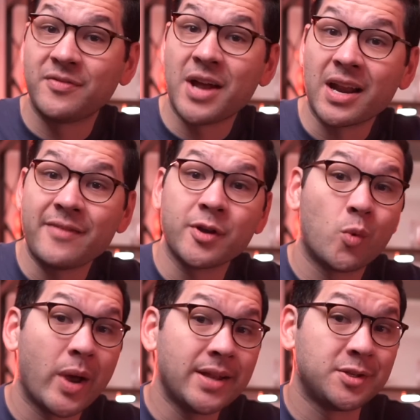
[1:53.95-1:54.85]
if not having a
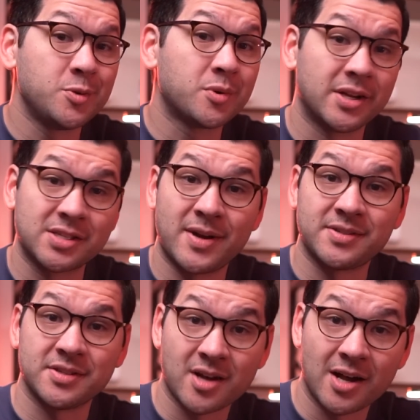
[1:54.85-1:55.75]
way to customize
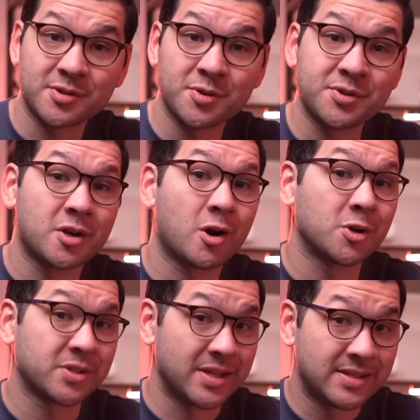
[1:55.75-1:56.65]
these consoles to your
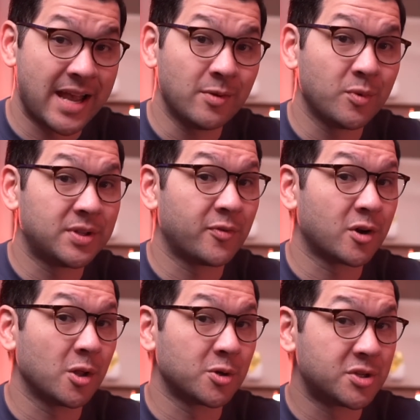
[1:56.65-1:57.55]
heart's content with different
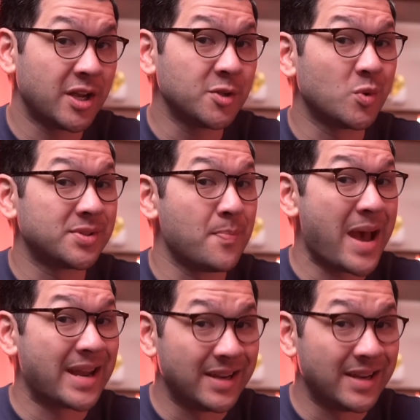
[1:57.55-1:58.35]
color shells wasn't bad